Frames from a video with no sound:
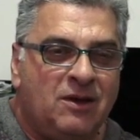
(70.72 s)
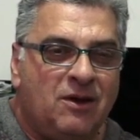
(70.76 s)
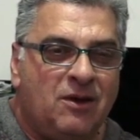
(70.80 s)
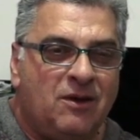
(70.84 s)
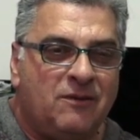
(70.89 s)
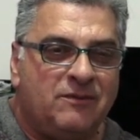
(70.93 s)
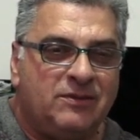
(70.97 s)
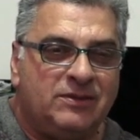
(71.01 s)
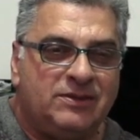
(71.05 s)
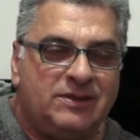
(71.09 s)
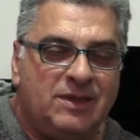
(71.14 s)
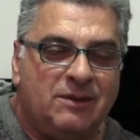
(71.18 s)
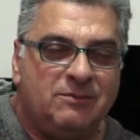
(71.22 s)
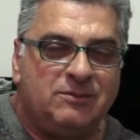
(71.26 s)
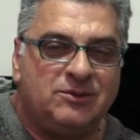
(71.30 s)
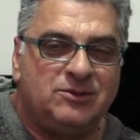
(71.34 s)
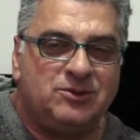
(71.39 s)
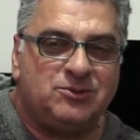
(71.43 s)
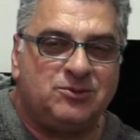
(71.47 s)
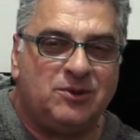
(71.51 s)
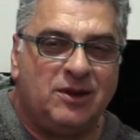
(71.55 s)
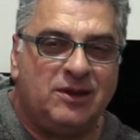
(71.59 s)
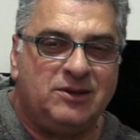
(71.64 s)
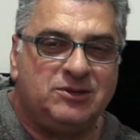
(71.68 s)
of a
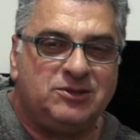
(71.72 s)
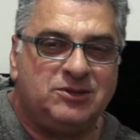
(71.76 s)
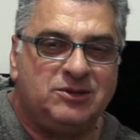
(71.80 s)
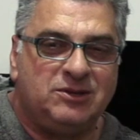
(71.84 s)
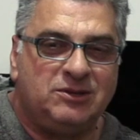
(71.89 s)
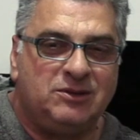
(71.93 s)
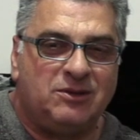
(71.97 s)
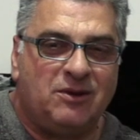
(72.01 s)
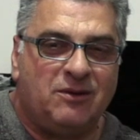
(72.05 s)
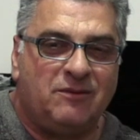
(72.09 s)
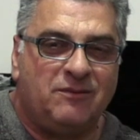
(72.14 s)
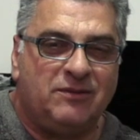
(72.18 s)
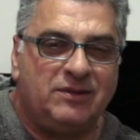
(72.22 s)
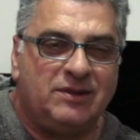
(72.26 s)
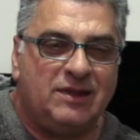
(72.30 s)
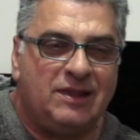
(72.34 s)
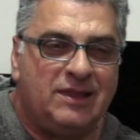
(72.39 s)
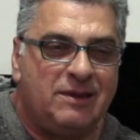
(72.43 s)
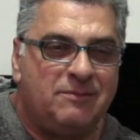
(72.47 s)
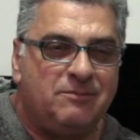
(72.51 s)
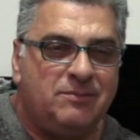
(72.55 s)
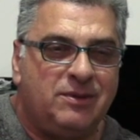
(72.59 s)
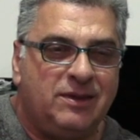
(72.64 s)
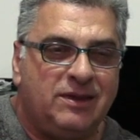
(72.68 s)
demonstration of an
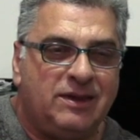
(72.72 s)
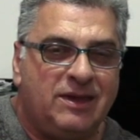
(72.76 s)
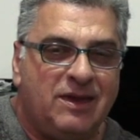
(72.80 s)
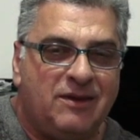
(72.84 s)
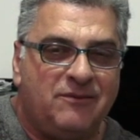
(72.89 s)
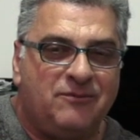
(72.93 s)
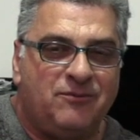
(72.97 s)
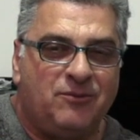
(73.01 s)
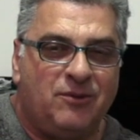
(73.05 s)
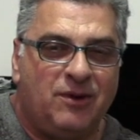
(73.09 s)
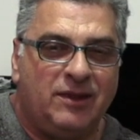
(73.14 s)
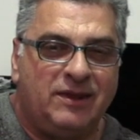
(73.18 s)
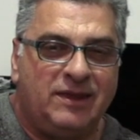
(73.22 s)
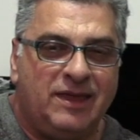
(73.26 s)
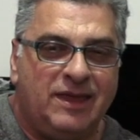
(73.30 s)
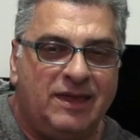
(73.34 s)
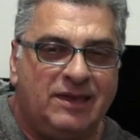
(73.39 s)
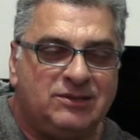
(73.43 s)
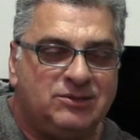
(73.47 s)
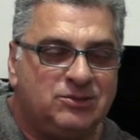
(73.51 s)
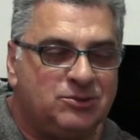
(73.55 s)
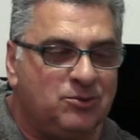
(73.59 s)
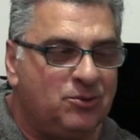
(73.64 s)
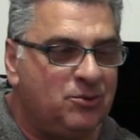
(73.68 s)
Alembic
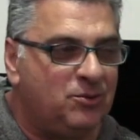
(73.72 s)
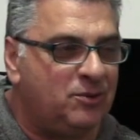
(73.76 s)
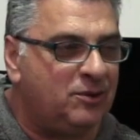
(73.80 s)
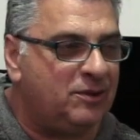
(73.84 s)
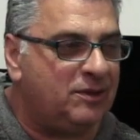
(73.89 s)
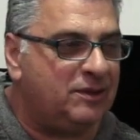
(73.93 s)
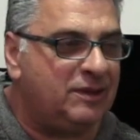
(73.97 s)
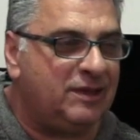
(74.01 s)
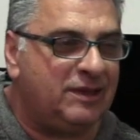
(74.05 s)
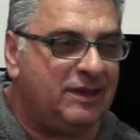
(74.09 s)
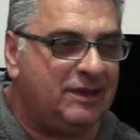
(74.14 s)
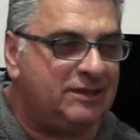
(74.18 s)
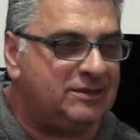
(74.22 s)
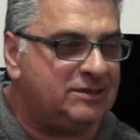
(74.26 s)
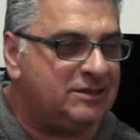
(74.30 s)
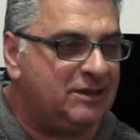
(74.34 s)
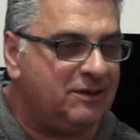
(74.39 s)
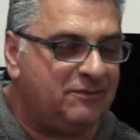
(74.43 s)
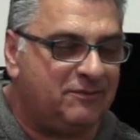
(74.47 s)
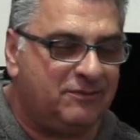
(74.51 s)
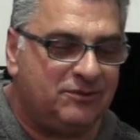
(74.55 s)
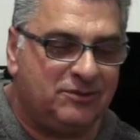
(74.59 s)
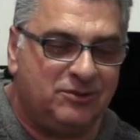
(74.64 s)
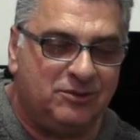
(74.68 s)
F-1X or a
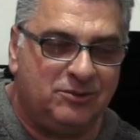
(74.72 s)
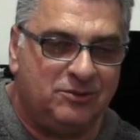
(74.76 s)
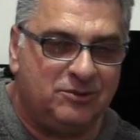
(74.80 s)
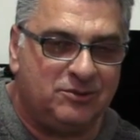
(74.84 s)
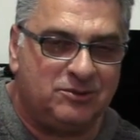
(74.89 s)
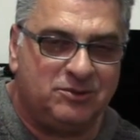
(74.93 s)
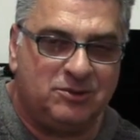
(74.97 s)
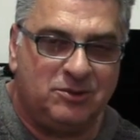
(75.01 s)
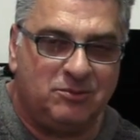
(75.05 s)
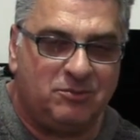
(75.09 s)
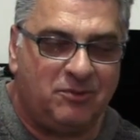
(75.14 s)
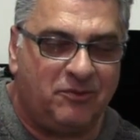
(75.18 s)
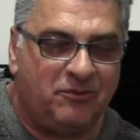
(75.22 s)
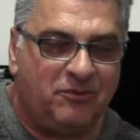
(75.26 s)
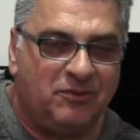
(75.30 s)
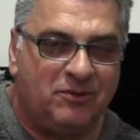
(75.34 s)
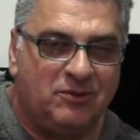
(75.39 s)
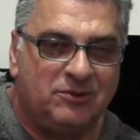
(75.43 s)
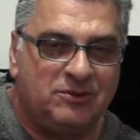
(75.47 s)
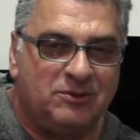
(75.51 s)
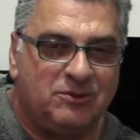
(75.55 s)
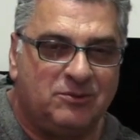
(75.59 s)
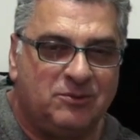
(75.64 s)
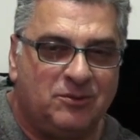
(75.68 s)
SF2 super
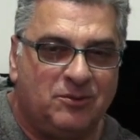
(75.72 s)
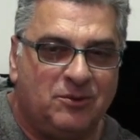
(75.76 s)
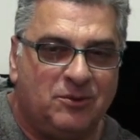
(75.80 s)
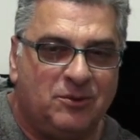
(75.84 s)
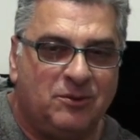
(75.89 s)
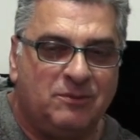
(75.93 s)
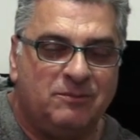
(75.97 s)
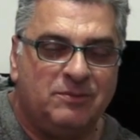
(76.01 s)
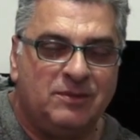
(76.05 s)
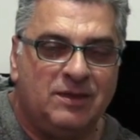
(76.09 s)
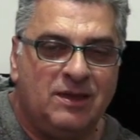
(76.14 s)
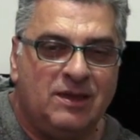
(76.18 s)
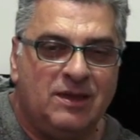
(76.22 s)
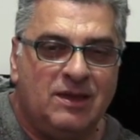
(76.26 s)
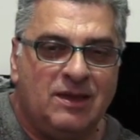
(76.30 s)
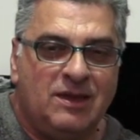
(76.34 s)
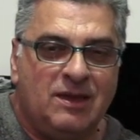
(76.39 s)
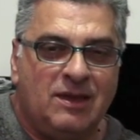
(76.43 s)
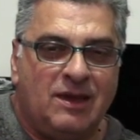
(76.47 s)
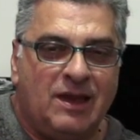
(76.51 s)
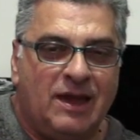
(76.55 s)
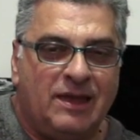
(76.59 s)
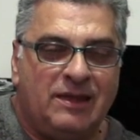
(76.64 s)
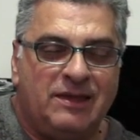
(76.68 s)
filter or
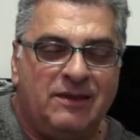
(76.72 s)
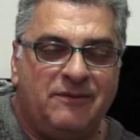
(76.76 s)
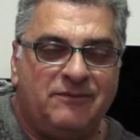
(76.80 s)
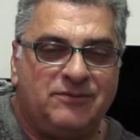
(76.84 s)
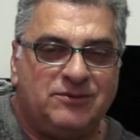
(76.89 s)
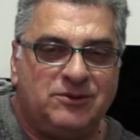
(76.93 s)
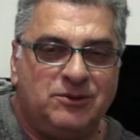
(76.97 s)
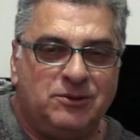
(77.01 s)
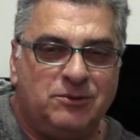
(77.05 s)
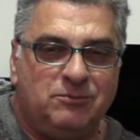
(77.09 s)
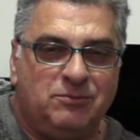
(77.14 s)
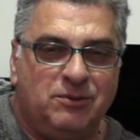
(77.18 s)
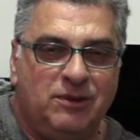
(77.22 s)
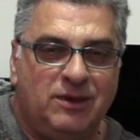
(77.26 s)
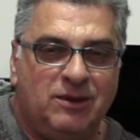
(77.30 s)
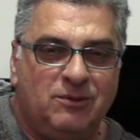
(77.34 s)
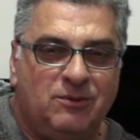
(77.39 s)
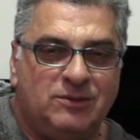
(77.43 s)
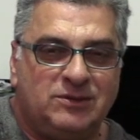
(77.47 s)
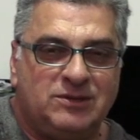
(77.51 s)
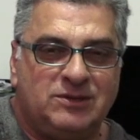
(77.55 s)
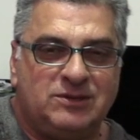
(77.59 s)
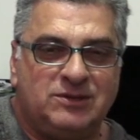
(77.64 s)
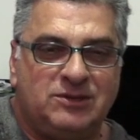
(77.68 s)
an F2B,
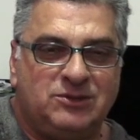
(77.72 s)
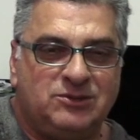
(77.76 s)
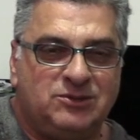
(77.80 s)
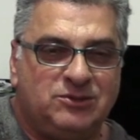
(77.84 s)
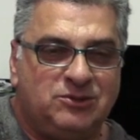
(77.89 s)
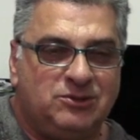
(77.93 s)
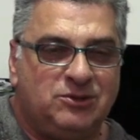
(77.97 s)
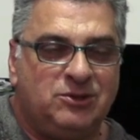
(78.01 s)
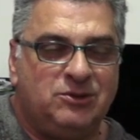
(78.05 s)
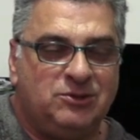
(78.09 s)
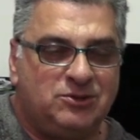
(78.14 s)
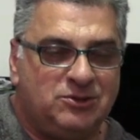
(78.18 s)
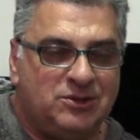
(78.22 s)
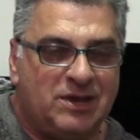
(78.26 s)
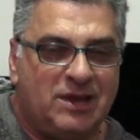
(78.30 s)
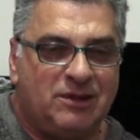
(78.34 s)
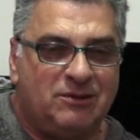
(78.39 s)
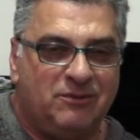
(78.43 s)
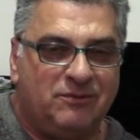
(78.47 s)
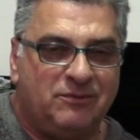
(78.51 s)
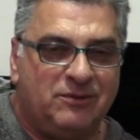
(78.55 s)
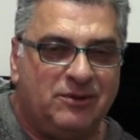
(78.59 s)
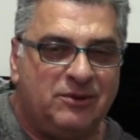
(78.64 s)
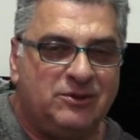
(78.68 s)
which is a
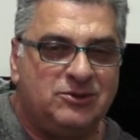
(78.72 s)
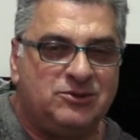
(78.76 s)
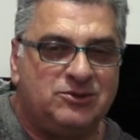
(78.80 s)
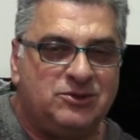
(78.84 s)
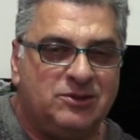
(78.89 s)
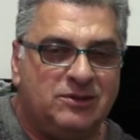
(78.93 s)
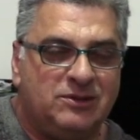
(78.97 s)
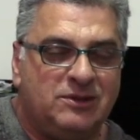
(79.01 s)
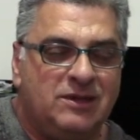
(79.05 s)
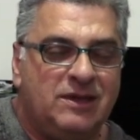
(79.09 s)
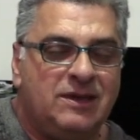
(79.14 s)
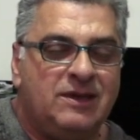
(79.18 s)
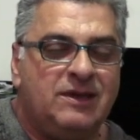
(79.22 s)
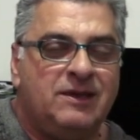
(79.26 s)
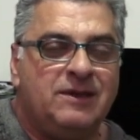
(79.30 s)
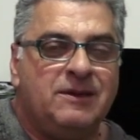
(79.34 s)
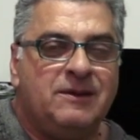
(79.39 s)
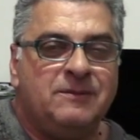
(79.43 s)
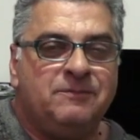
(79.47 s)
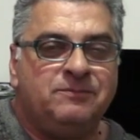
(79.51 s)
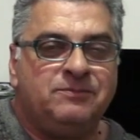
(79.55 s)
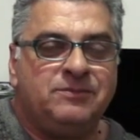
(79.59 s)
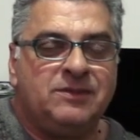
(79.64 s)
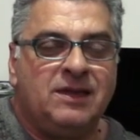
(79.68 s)
two-channel version.
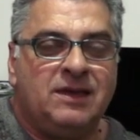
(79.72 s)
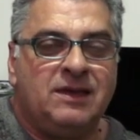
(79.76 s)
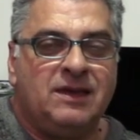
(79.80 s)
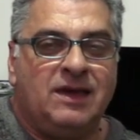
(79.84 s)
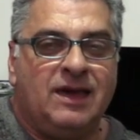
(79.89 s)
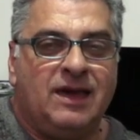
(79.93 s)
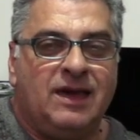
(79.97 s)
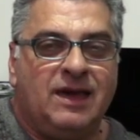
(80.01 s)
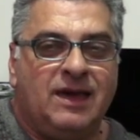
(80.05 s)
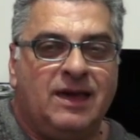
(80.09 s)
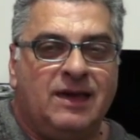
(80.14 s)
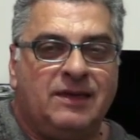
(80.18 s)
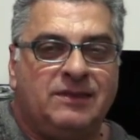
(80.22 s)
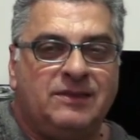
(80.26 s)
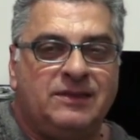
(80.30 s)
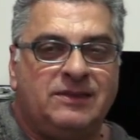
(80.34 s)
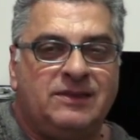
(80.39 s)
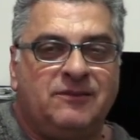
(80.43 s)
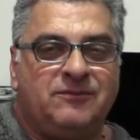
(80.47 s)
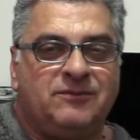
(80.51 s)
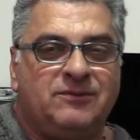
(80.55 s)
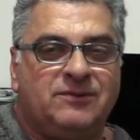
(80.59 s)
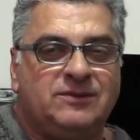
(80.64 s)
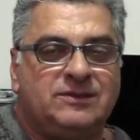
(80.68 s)
The
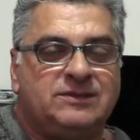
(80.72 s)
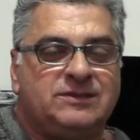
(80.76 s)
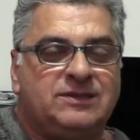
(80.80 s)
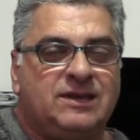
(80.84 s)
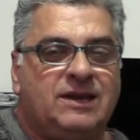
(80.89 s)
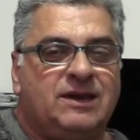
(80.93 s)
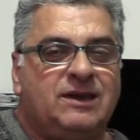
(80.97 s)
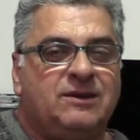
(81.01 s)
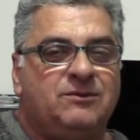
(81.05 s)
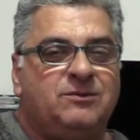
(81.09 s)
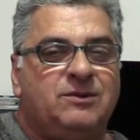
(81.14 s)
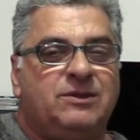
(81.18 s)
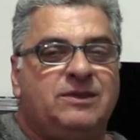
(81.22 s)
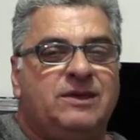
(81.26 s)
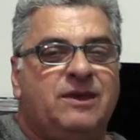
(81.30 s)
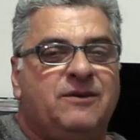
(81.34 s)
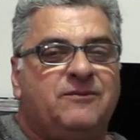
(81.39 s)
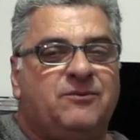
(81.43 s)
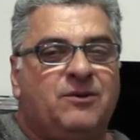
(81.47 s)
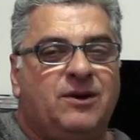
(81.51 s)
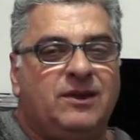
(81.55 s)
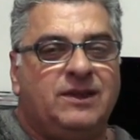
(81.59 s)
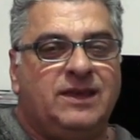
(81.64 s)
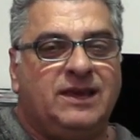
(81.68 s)
difference with the
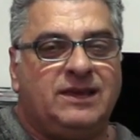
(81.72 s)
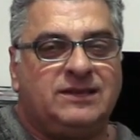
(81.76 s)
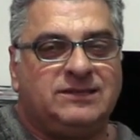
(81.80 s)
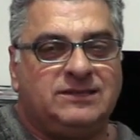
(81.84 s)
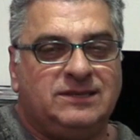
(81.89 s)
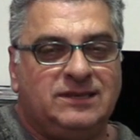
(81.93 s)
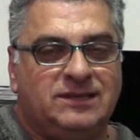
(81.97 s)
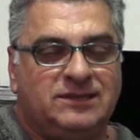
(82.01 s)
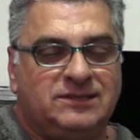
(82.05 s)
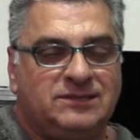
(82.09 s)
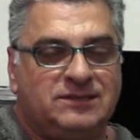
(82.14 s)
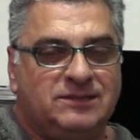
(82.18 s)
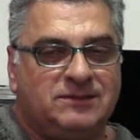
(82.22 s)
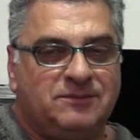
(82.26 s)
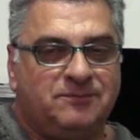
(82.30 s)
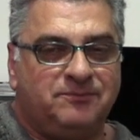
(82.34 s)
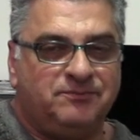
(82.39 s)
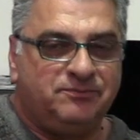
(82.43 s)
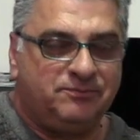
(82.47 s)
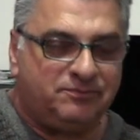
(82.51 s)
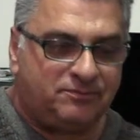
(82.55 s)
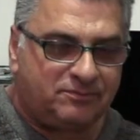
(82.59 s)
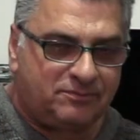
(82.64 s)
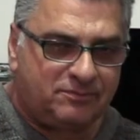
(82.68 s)
F-1X is
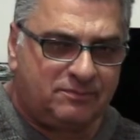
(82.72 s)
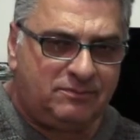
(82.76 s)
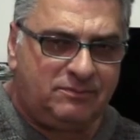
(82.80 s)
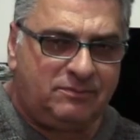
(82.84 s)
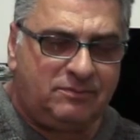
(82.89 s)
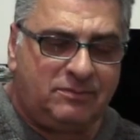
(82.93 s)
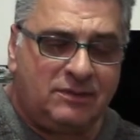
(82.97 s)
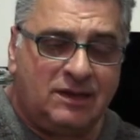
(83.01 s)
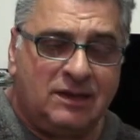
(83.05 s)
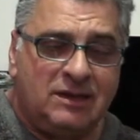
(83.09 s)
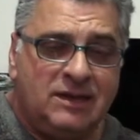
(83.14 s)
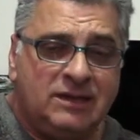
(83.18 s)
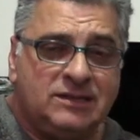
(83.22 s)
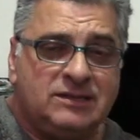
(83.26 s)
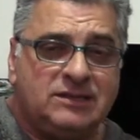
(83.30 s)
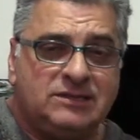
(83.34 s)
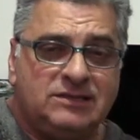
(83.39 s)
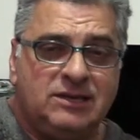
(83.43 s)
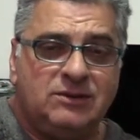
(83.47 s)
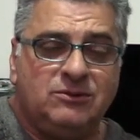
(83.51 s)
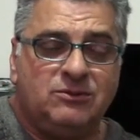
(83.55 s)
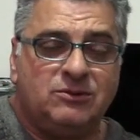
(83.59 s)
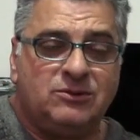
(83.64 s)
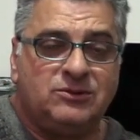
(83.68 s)
it's a
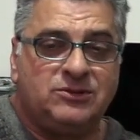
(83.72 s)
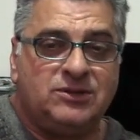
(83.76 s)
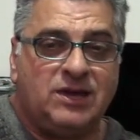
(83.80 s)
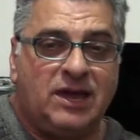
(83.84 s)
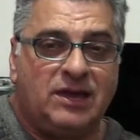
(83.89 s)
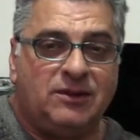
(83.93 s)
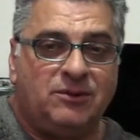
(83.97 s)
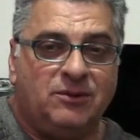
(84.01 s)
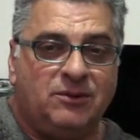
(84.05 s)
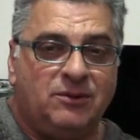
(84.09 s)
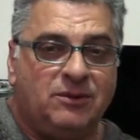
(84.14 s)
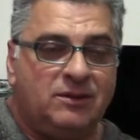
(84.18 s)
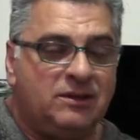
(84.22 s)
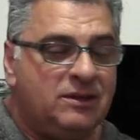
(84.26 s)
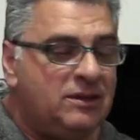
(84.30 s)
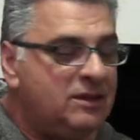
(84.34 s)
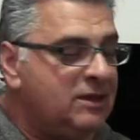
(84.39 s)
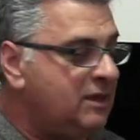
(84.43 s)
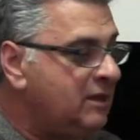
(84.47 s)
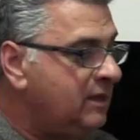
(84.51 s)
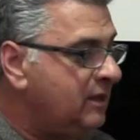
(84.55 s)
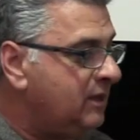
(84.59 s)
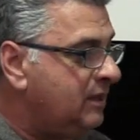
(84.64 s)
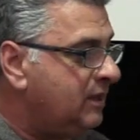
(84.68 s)
single channel.
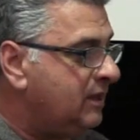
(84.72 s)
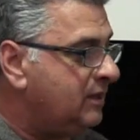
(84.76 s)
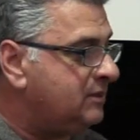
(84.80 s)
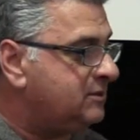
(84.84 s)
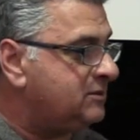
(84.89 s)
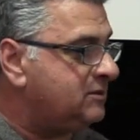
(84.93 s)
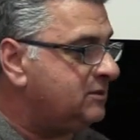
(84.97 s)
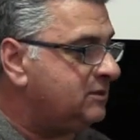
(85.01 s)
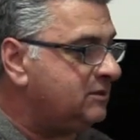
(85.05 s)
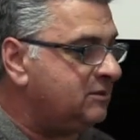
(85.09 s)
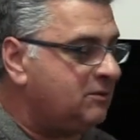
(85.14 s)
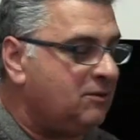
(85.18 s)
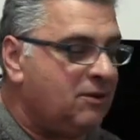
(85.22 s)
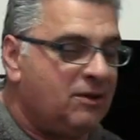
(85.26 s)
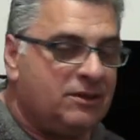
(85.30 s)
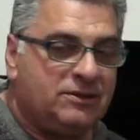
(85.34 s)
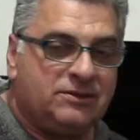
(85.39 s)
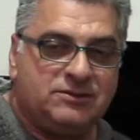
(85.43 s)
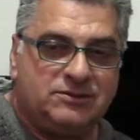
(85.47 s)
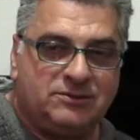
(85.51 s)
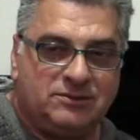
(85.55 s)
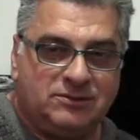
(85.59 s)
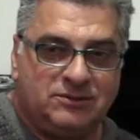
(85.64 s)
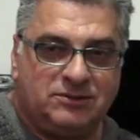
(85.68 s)
It's
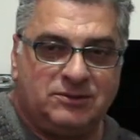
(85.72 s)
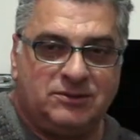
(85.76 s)
got,